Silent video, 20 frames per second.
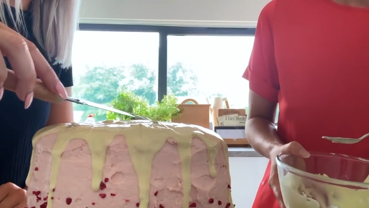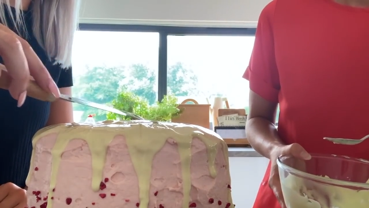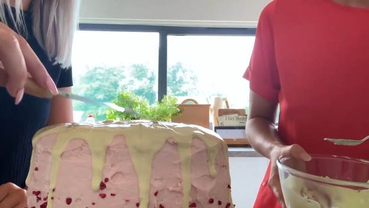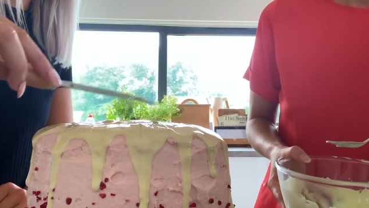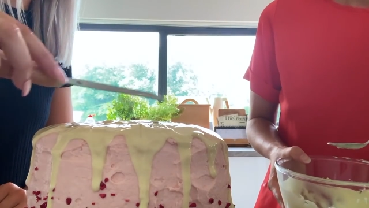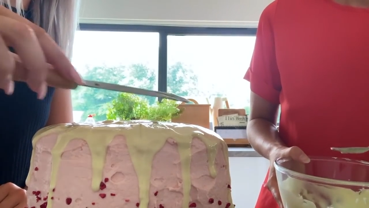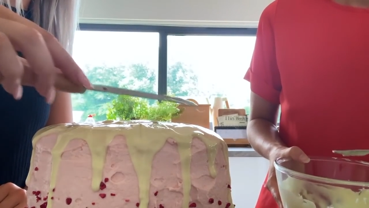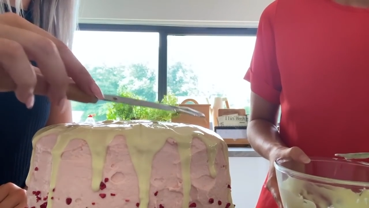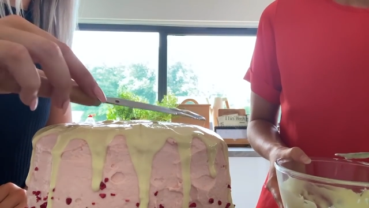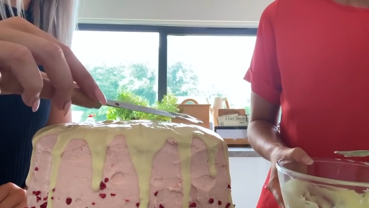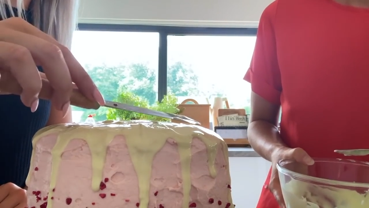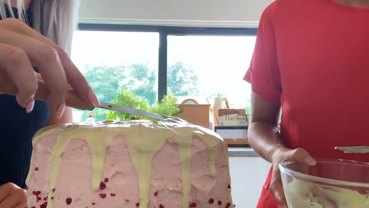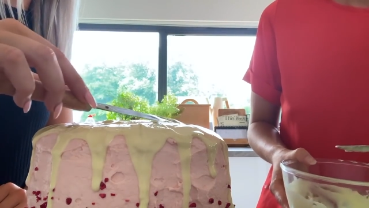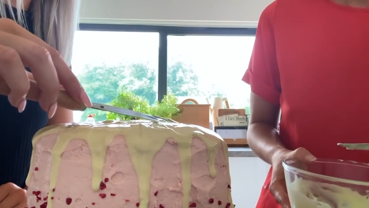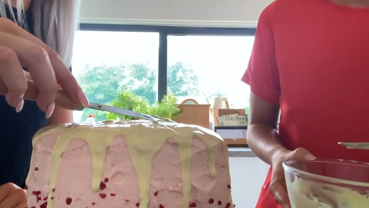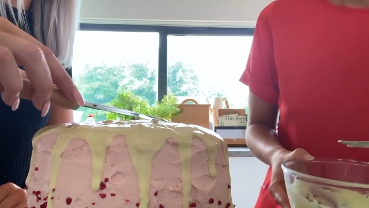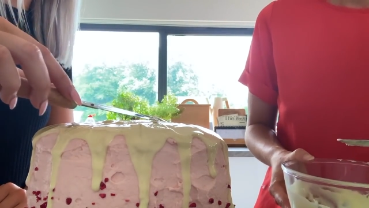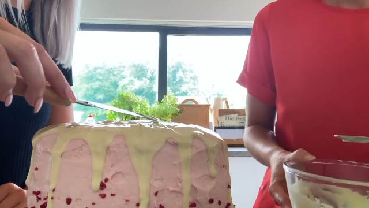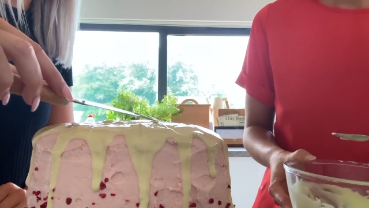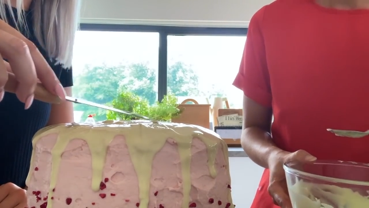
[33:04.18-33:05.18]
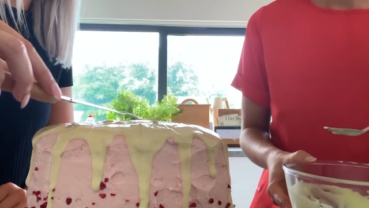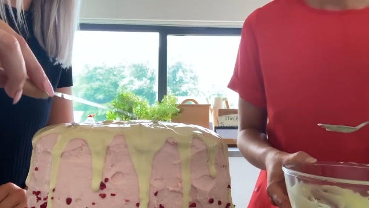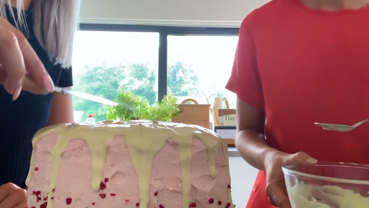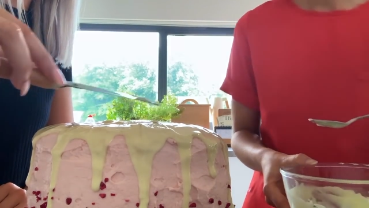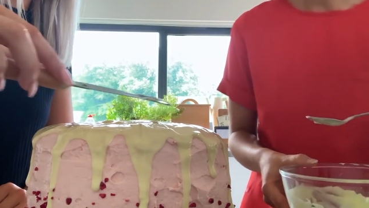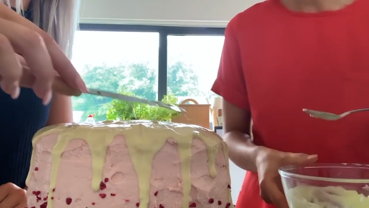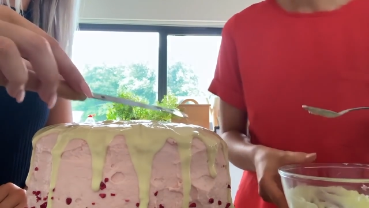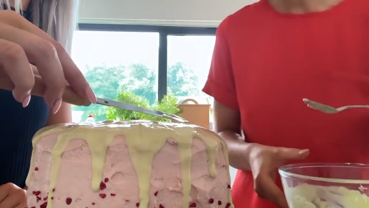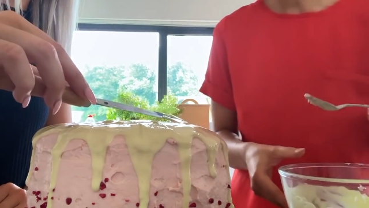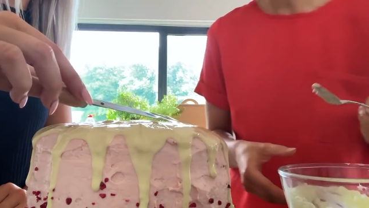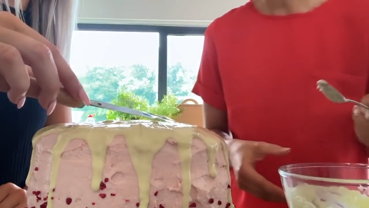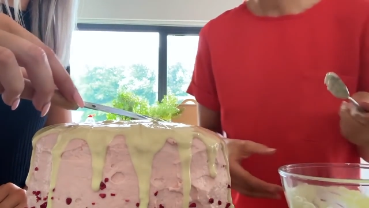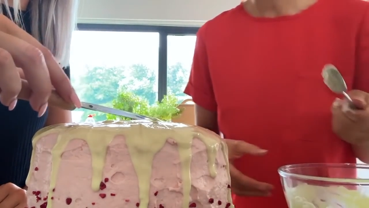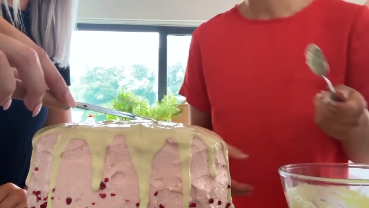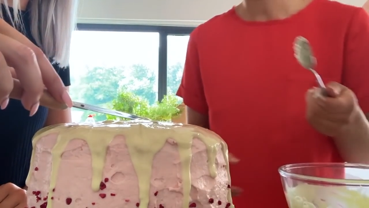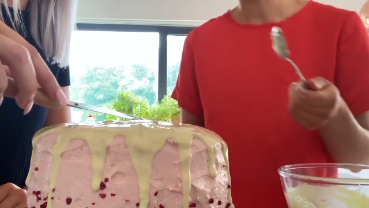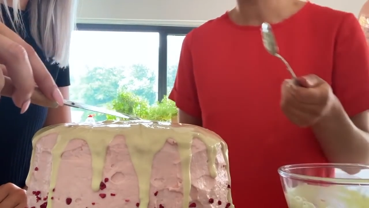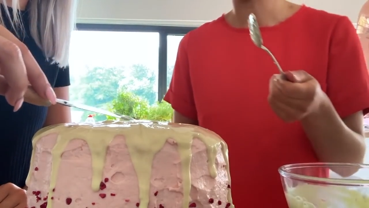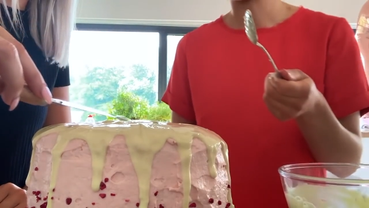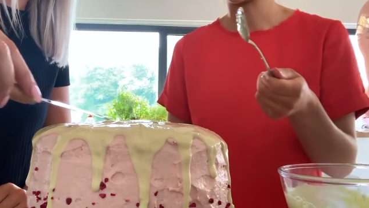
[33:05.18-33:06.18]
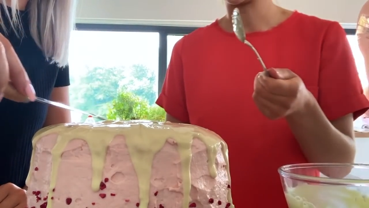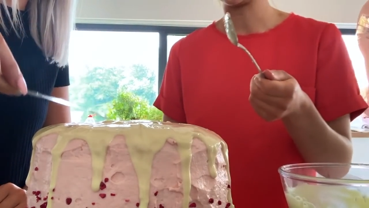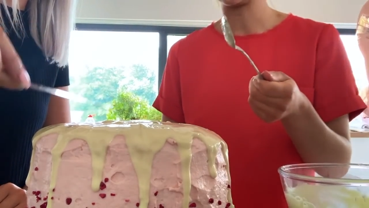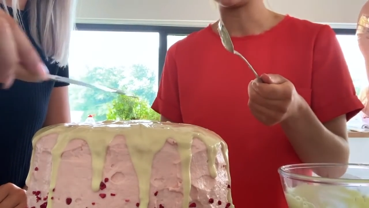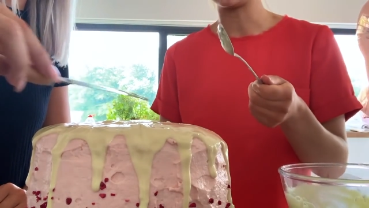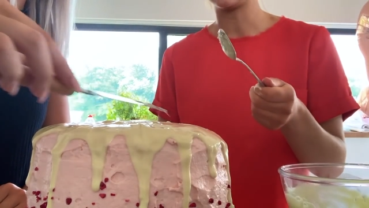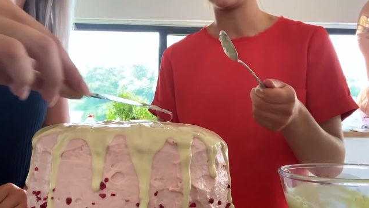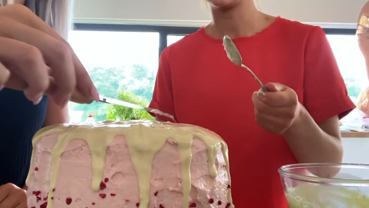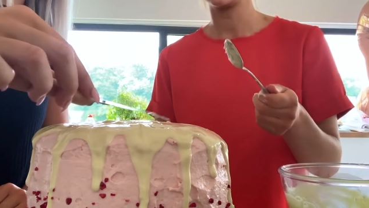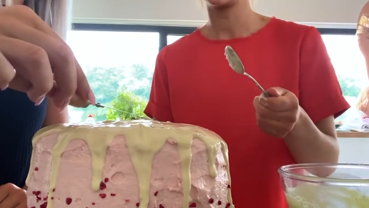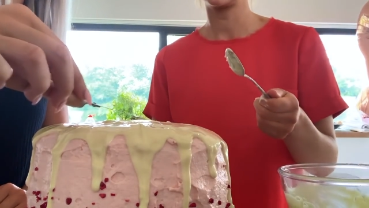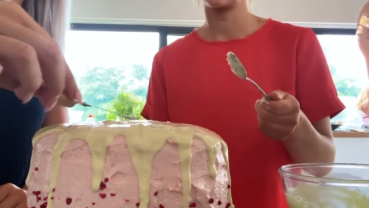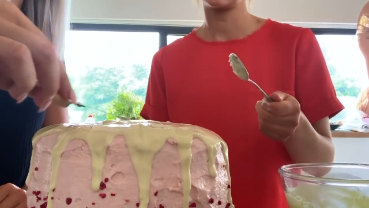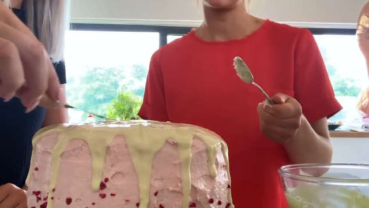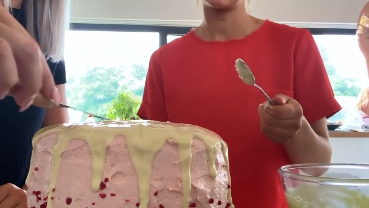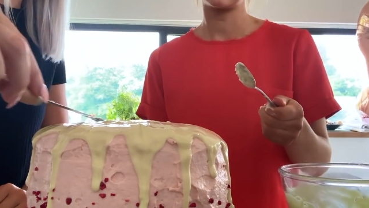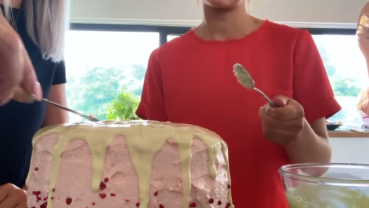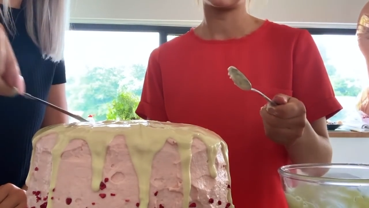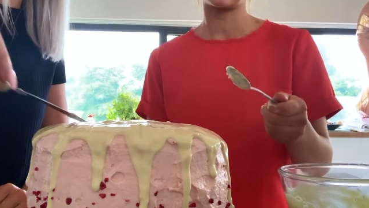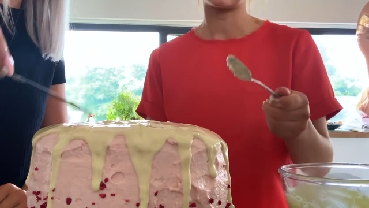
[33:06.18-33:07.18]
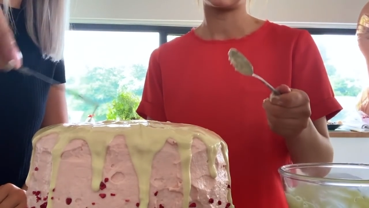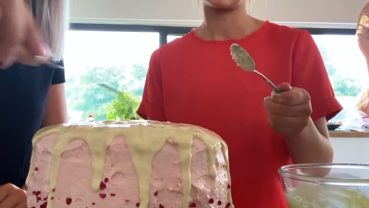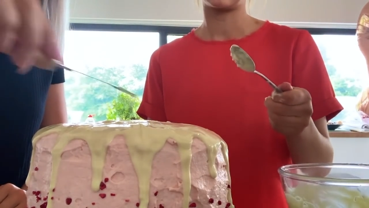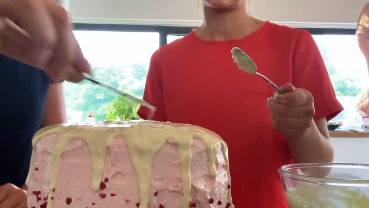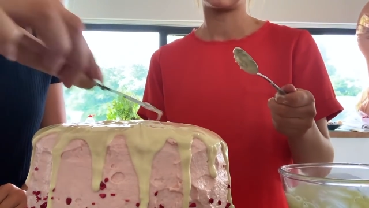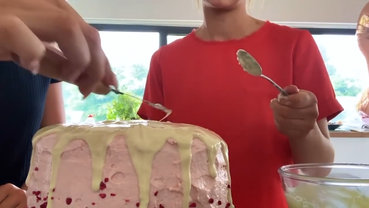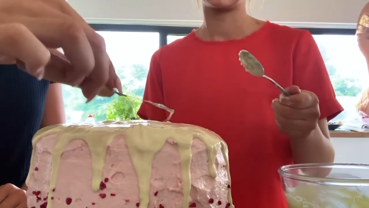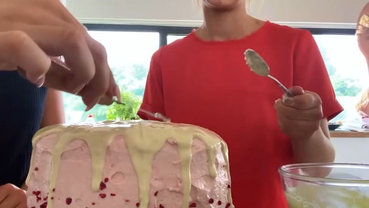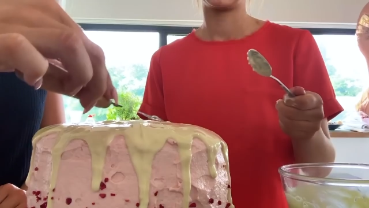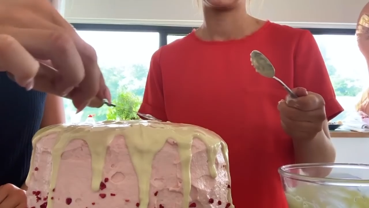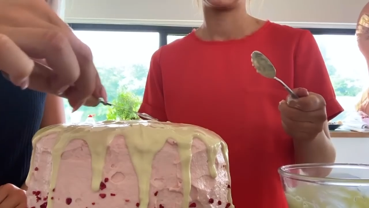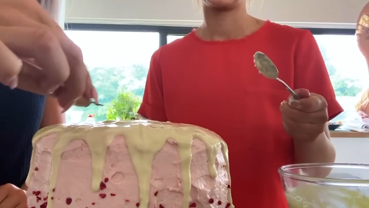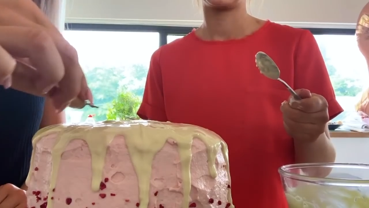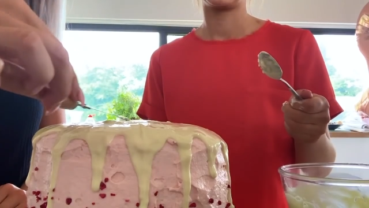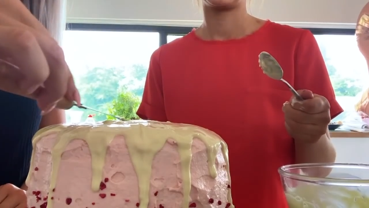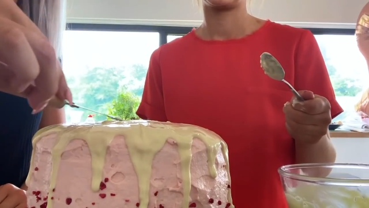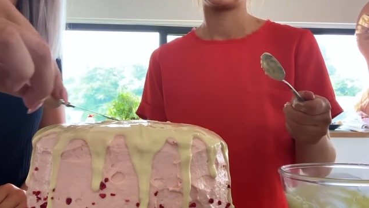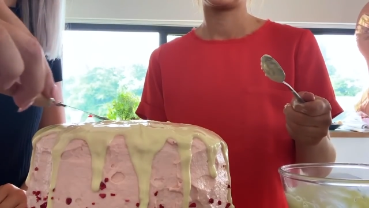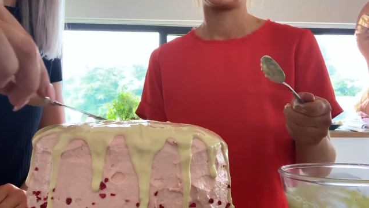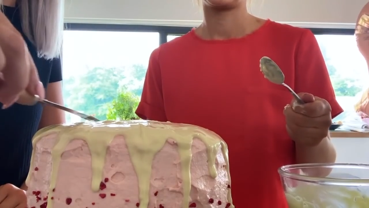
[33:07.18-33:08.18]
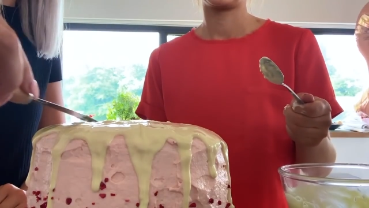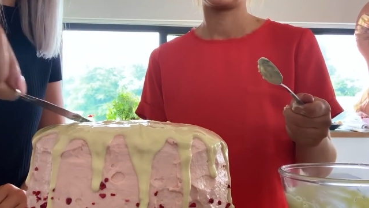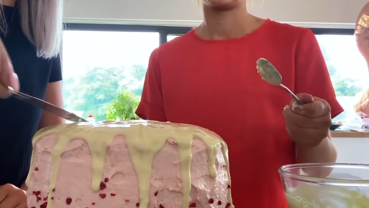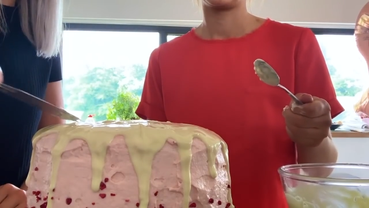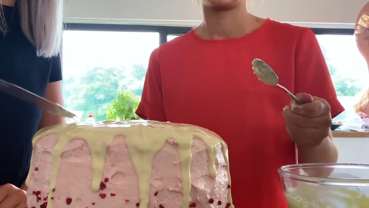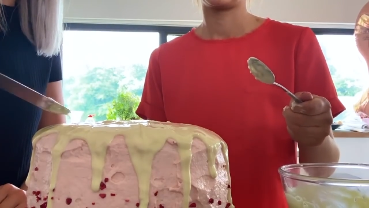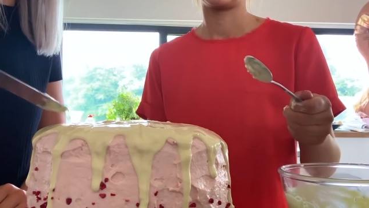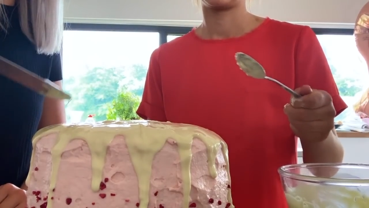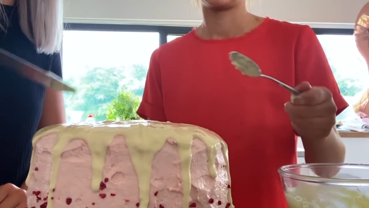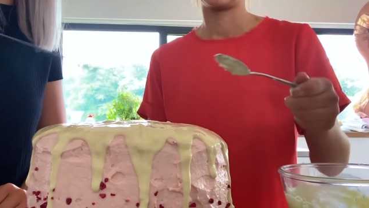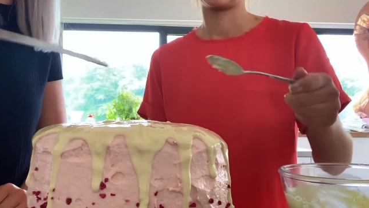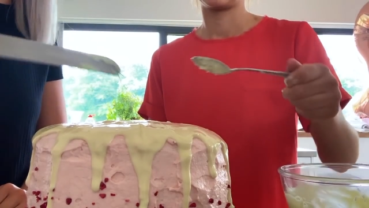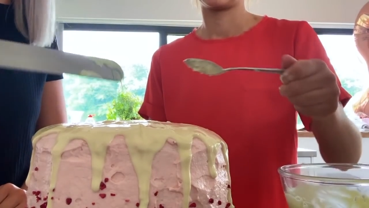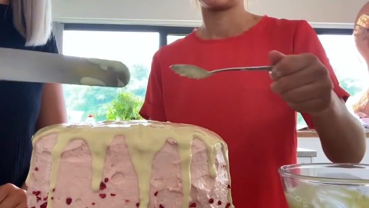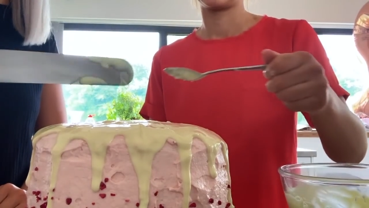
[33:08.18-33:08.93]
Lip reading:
Nobody's mouth can be seen.